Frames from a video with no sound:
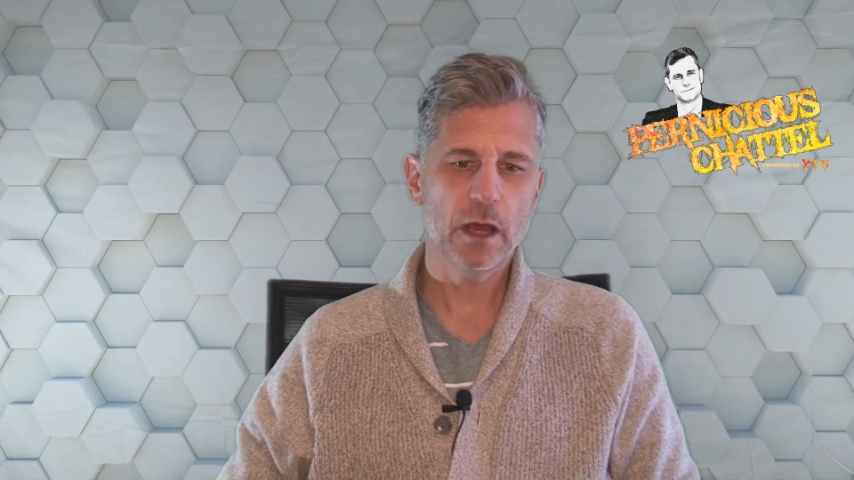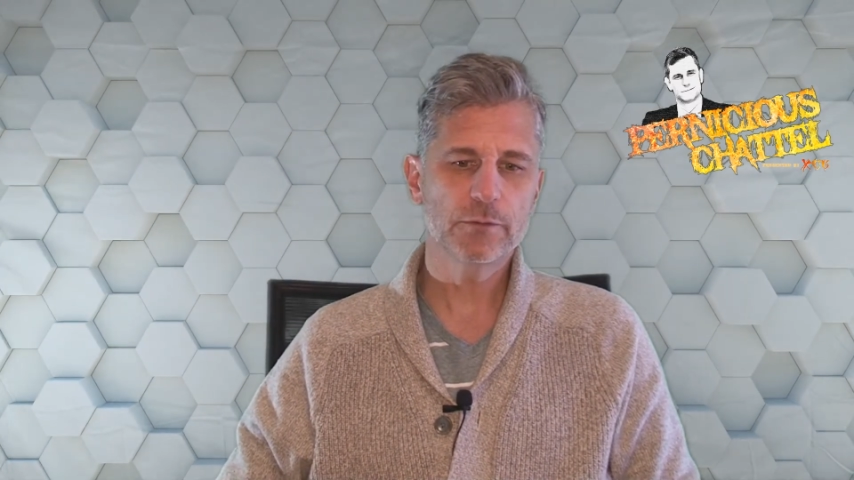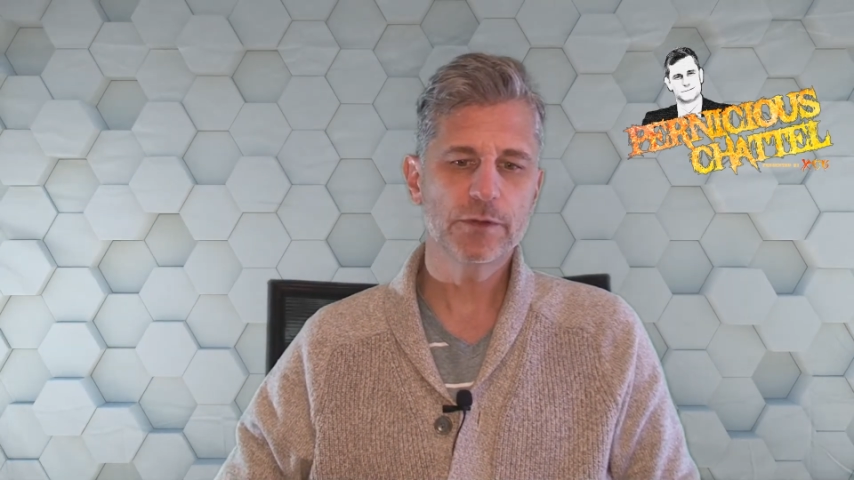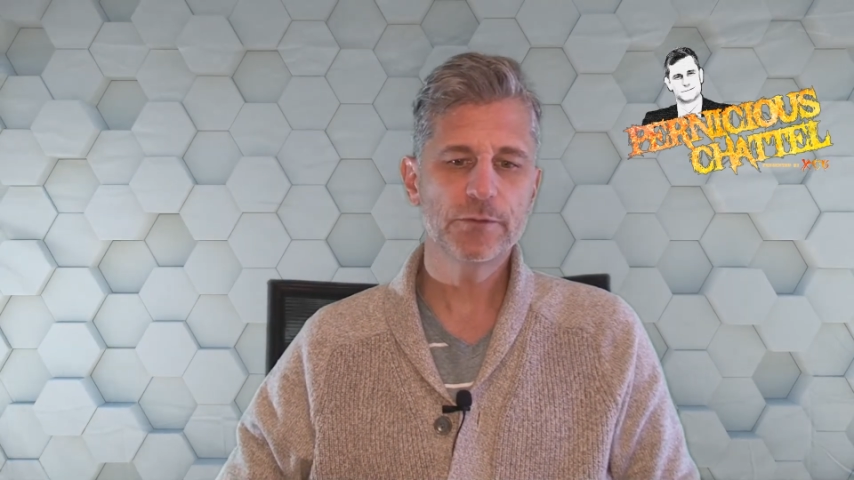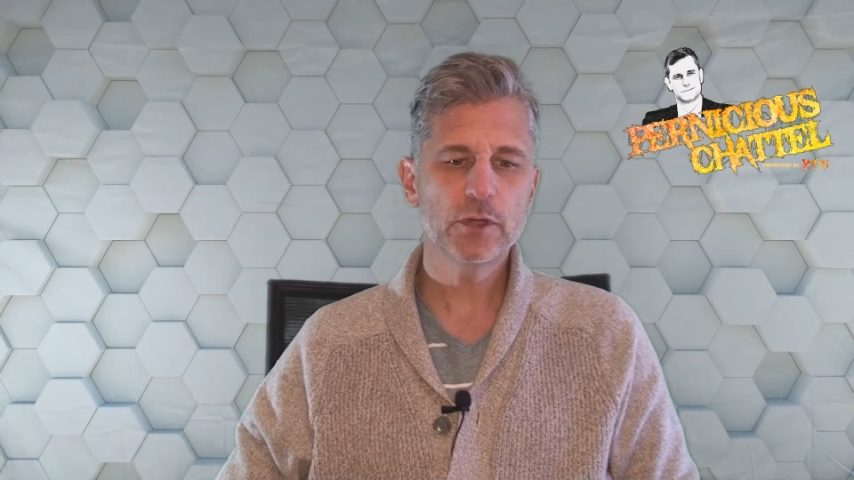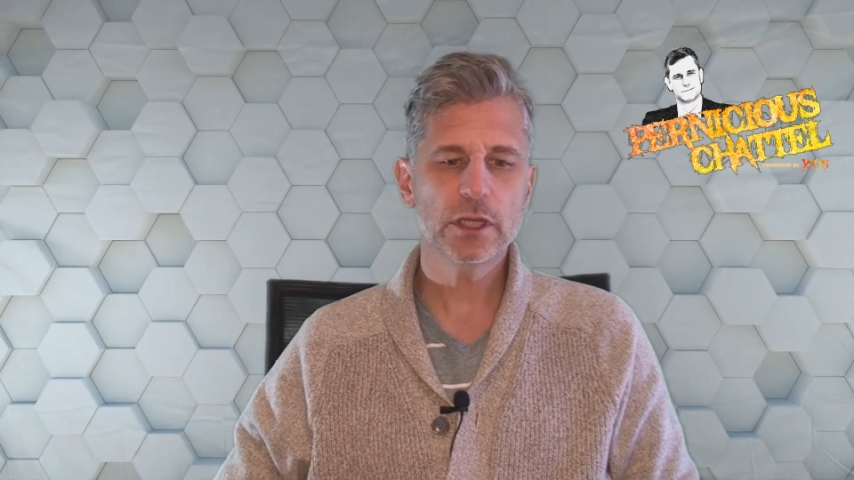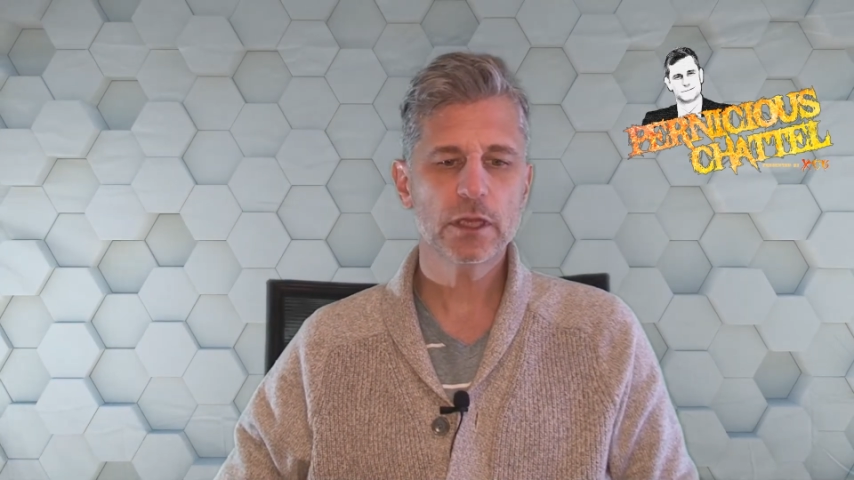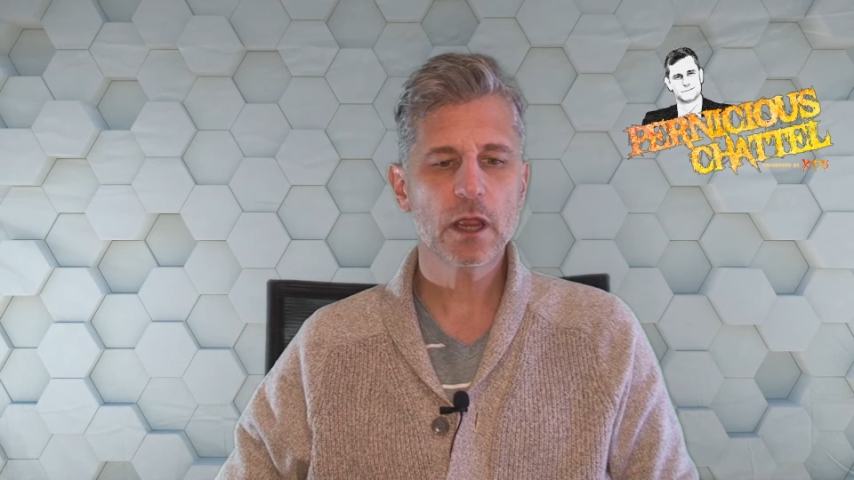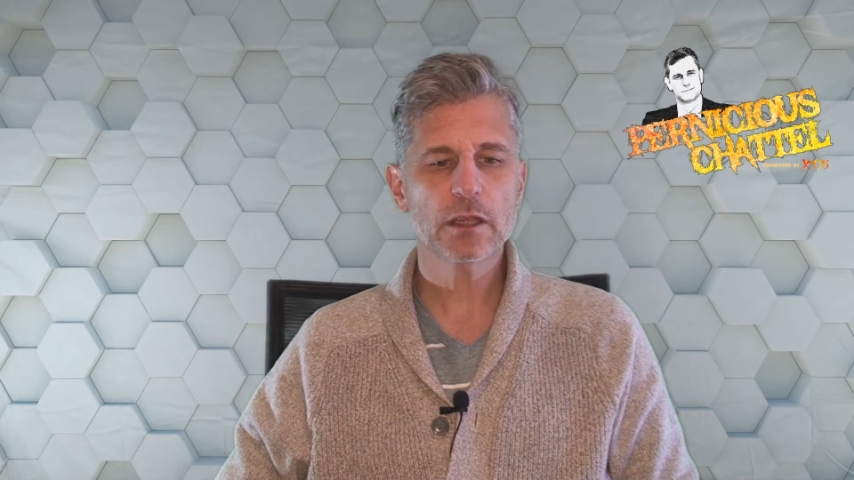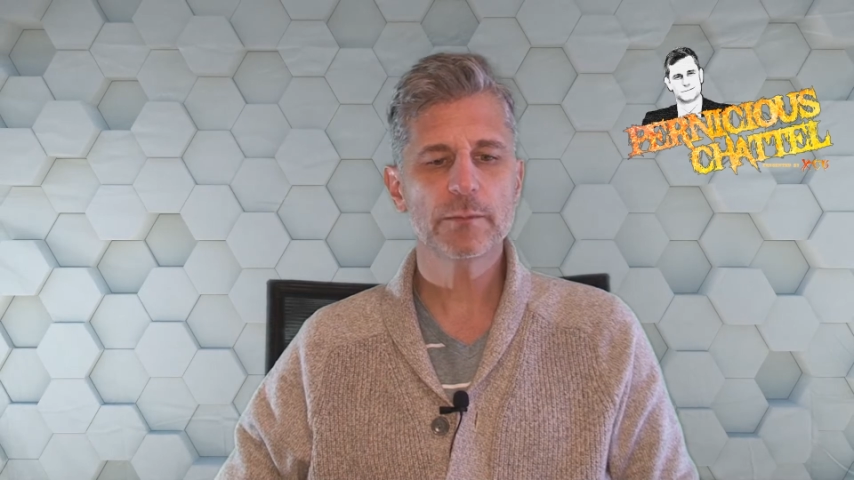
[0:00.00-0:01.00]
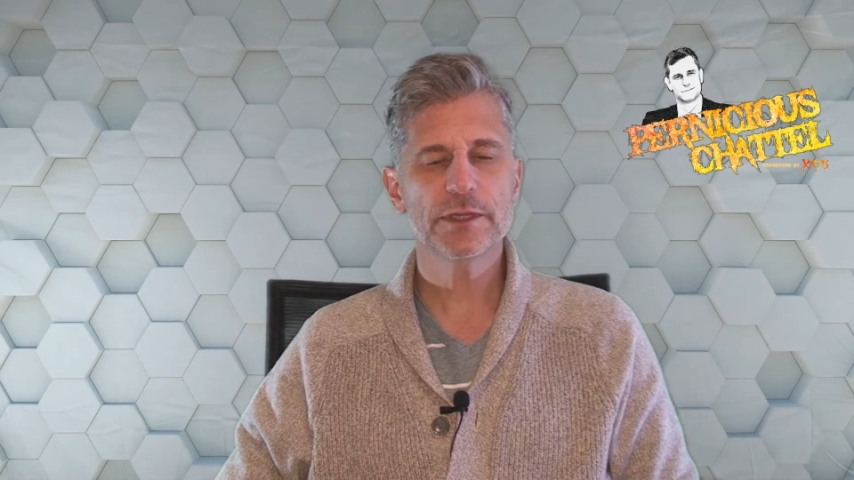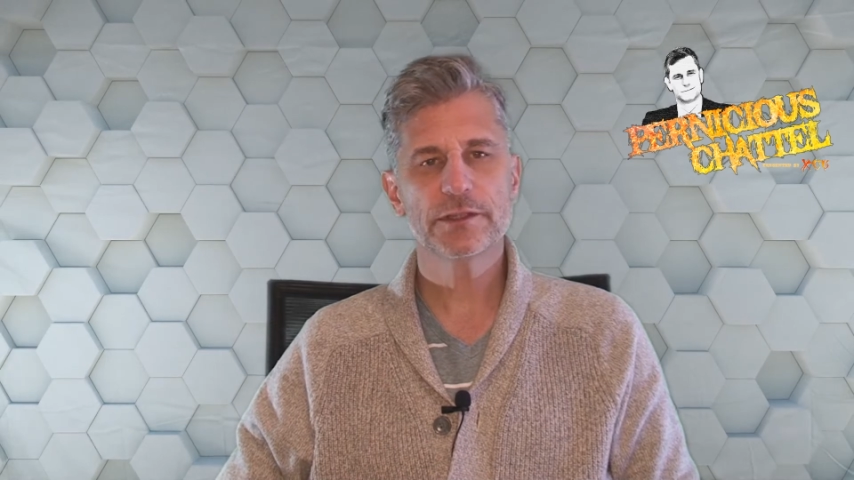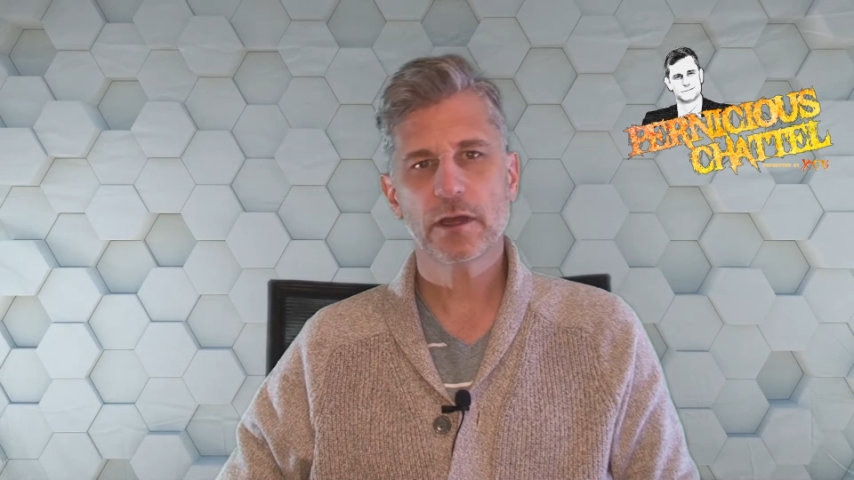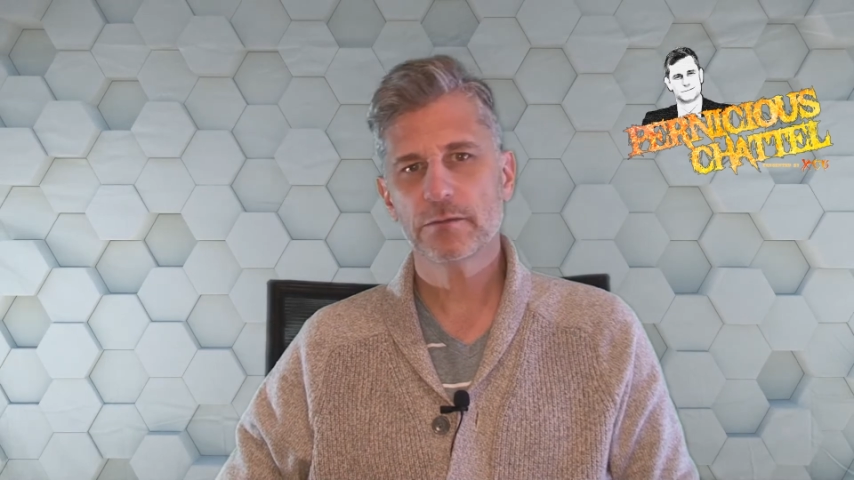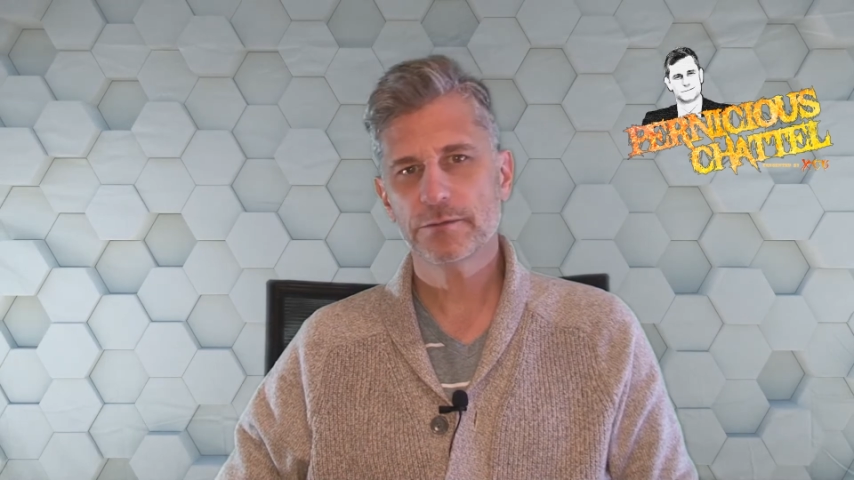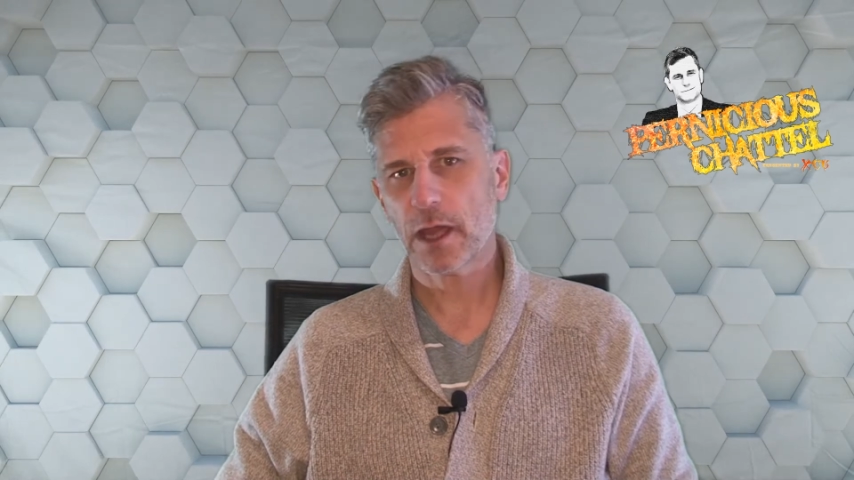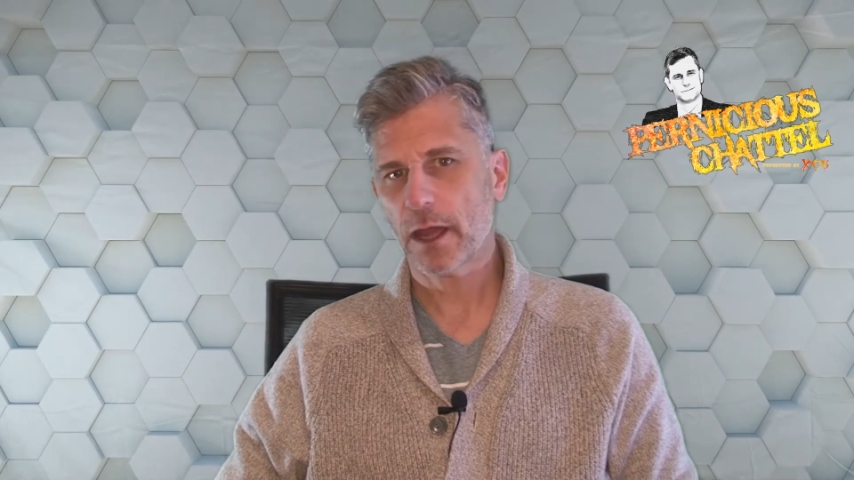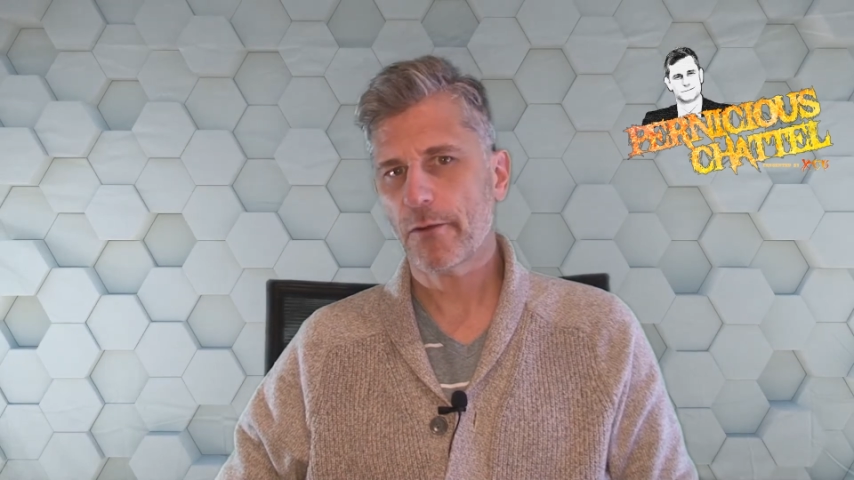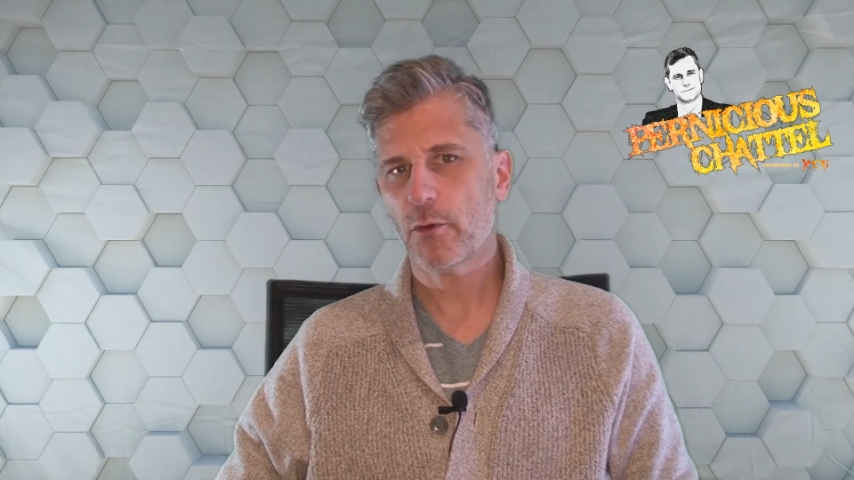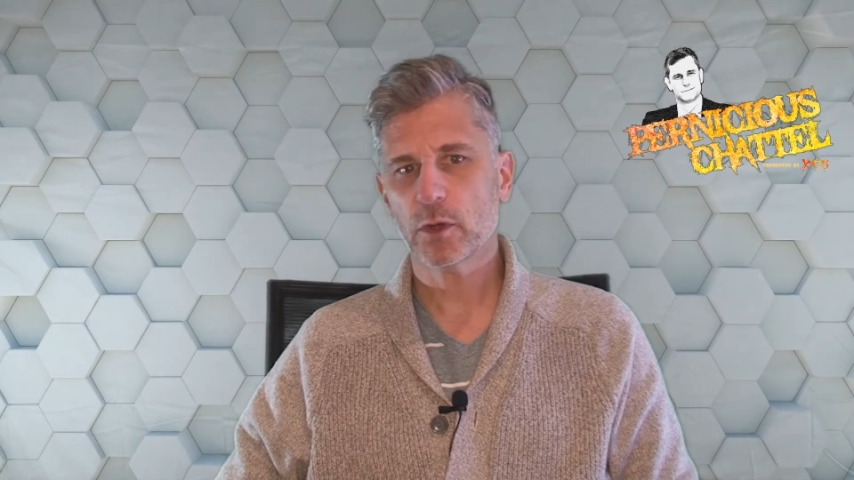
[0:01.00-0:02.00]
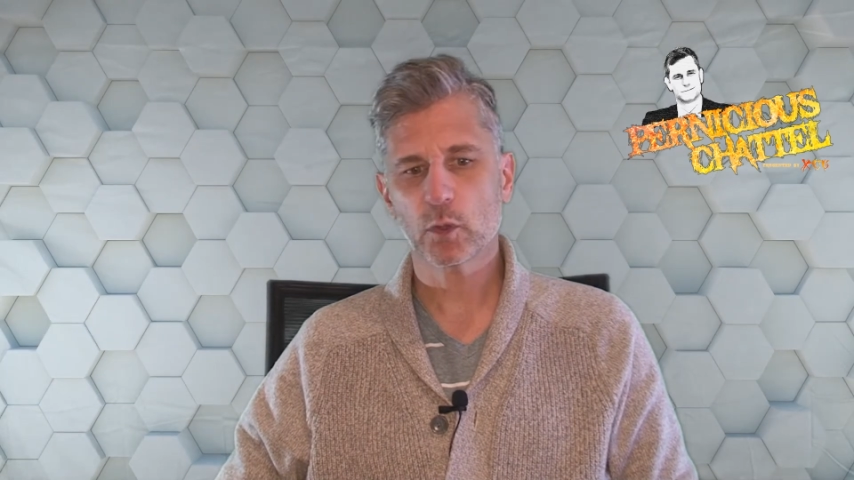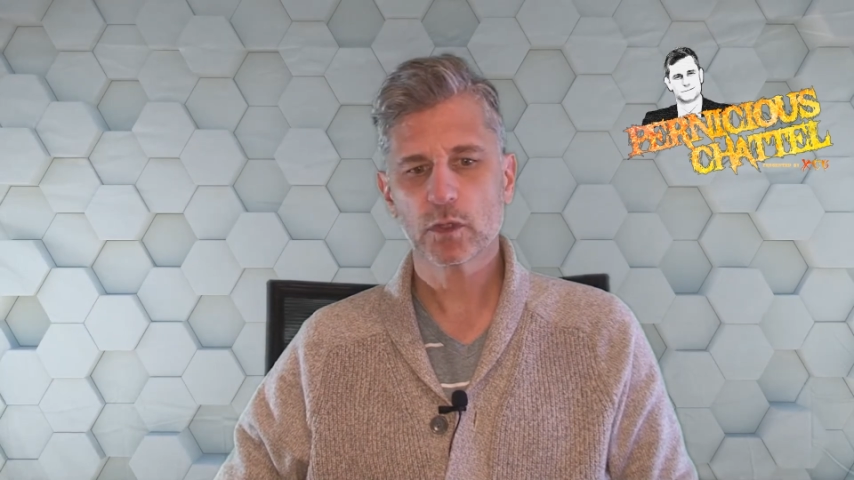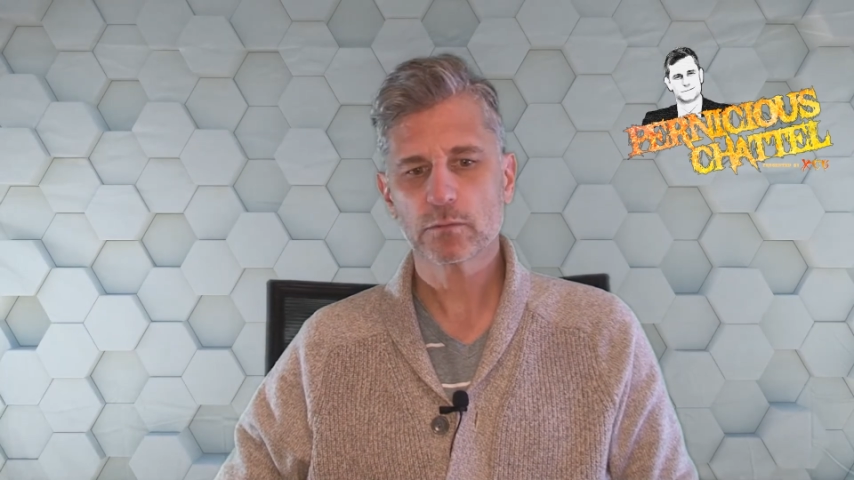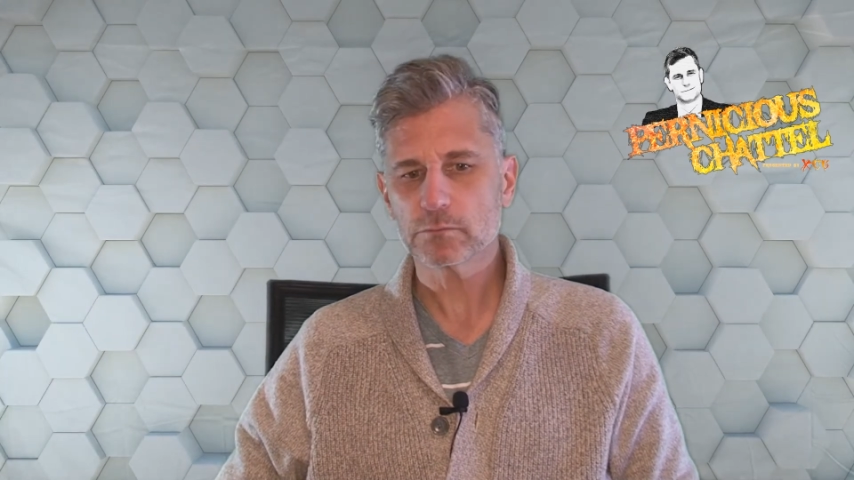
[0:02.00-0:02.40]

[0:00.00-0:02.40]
of refuting the arguments of our